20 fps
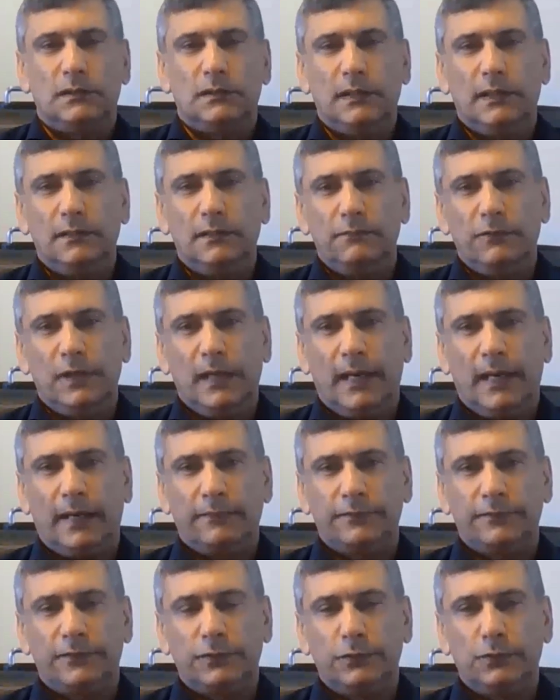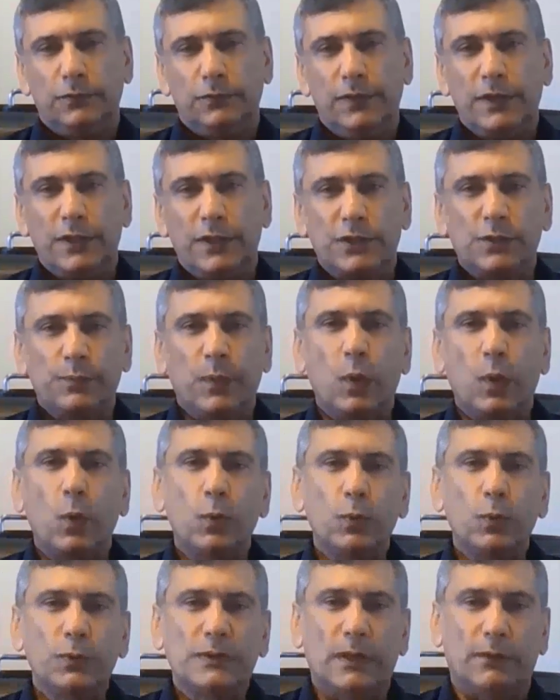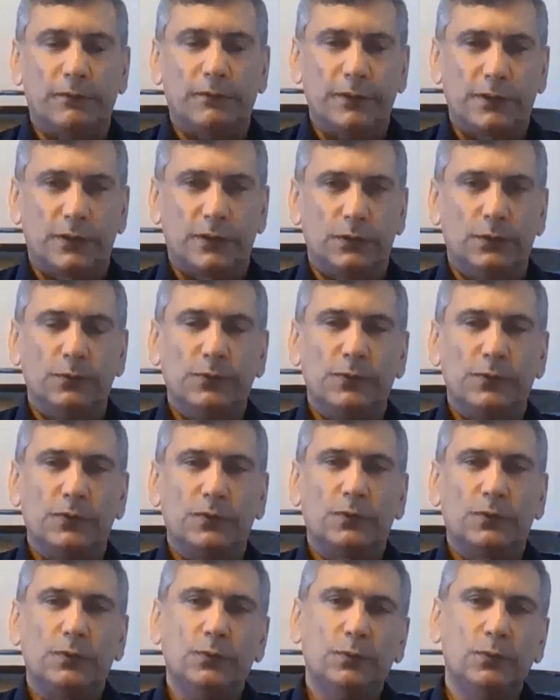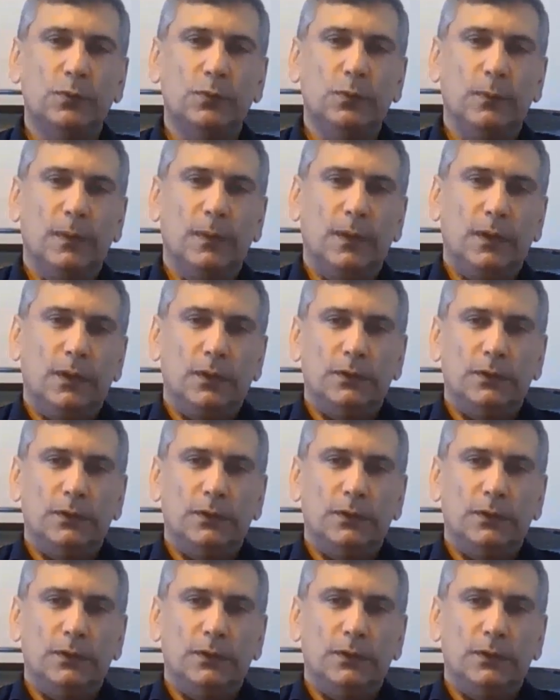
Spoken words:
then we have to expose our students to